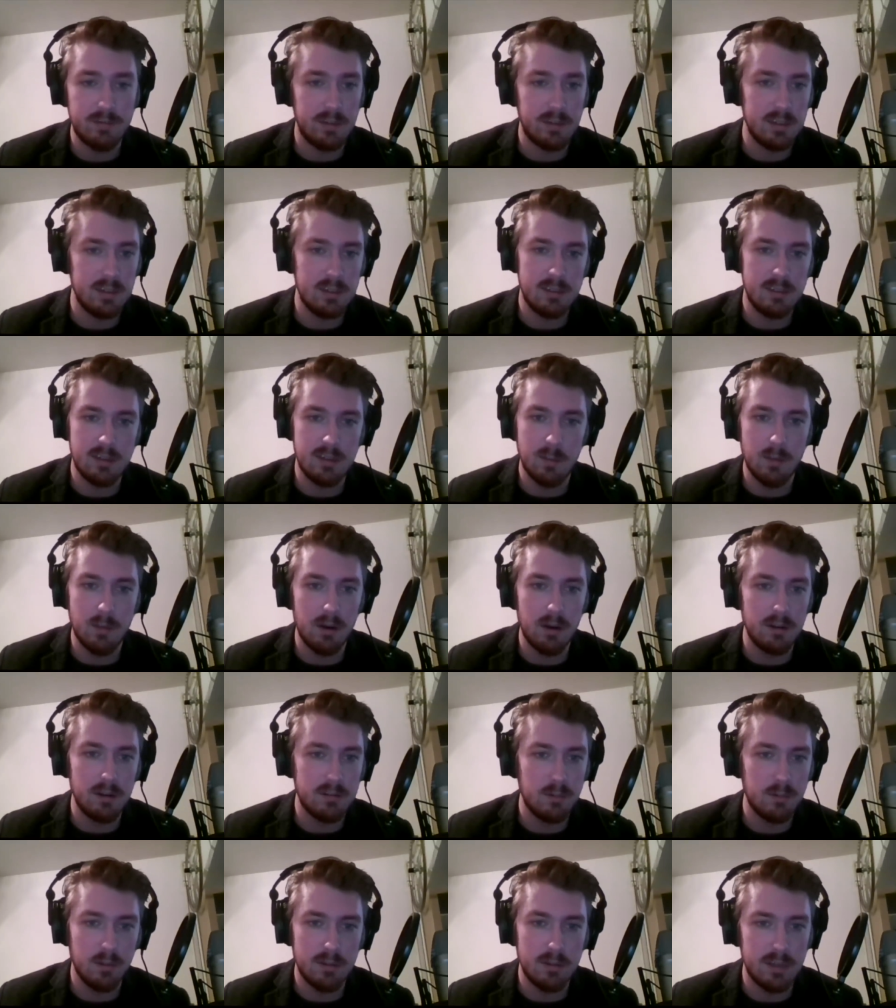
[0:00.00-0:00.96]
very similar
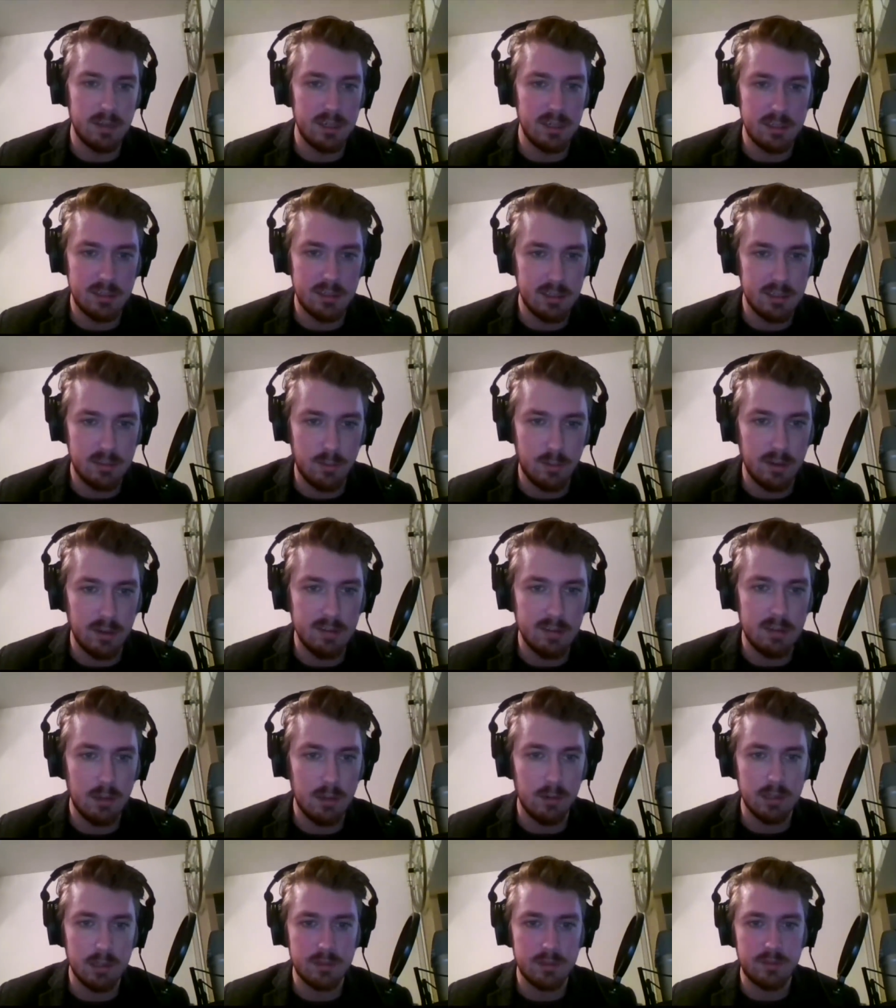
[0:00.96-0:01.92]
to what E R C twenty
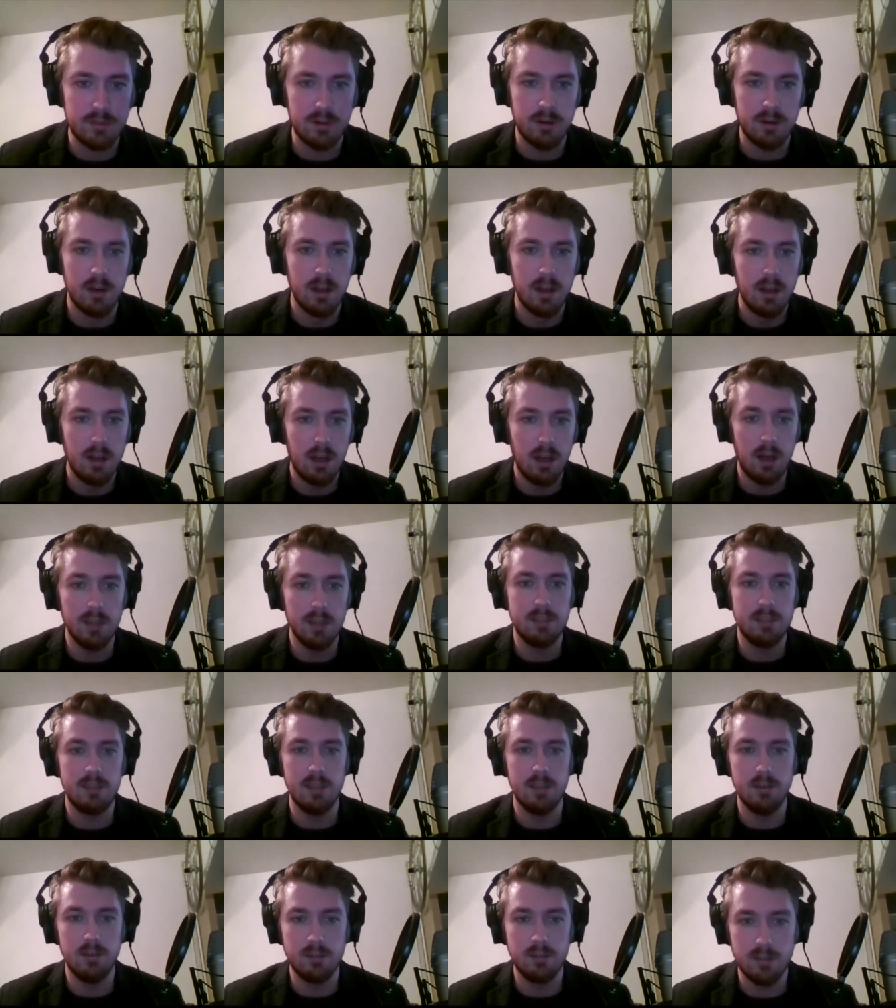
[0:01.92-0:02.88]
was for I
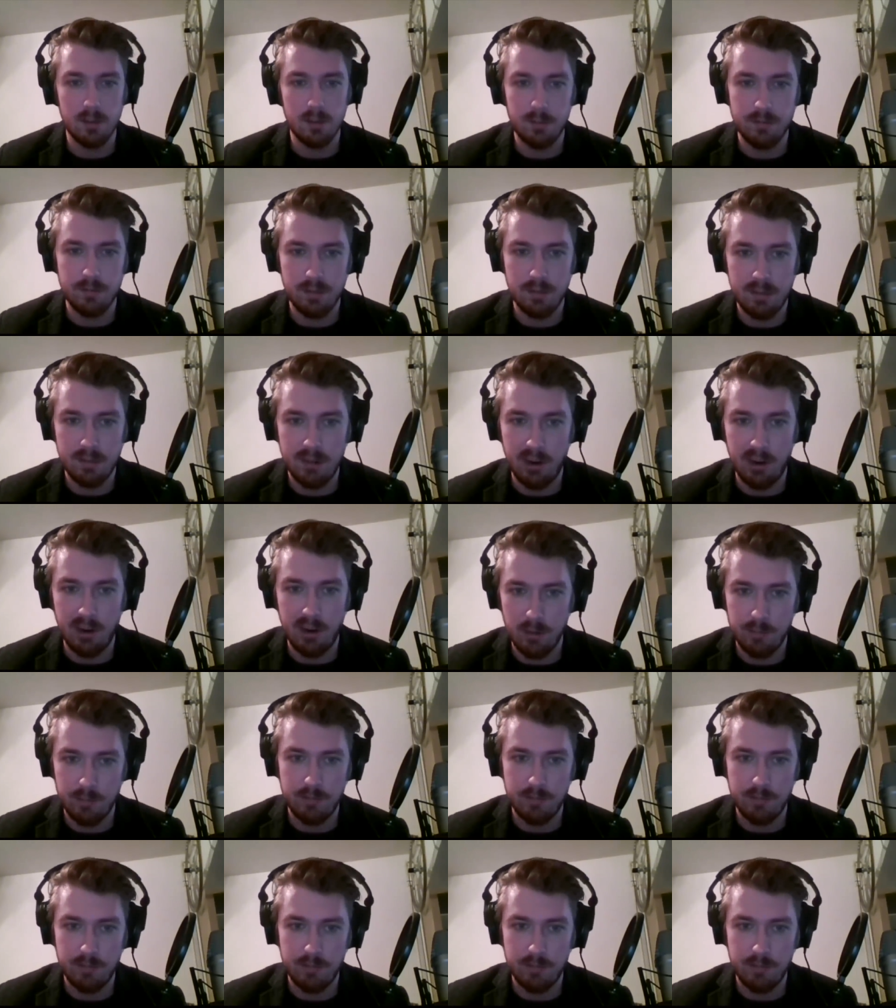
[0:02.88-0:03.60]
C Os on top of Ethereum,